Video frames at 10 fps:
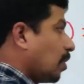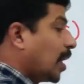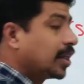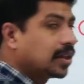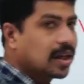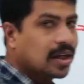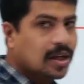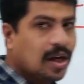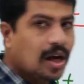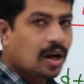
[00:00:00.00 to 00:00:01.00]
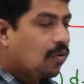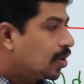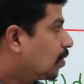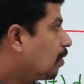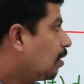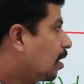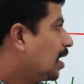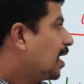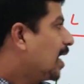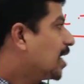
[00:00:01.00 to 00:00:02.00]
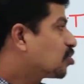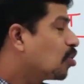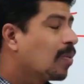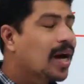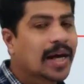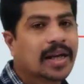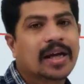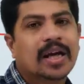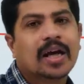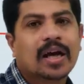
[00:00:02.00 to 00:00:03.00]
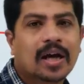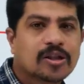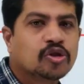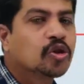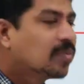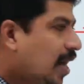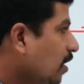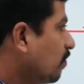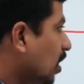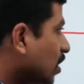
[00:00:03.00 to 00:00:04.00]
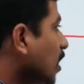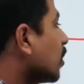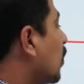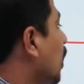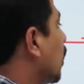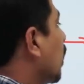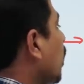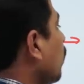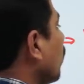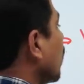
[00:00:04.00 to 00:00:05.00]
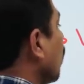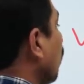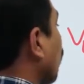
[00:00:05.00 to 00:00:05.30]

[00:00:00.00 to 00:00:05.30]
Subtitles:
write in what you call S domain. Assume that for time being, if il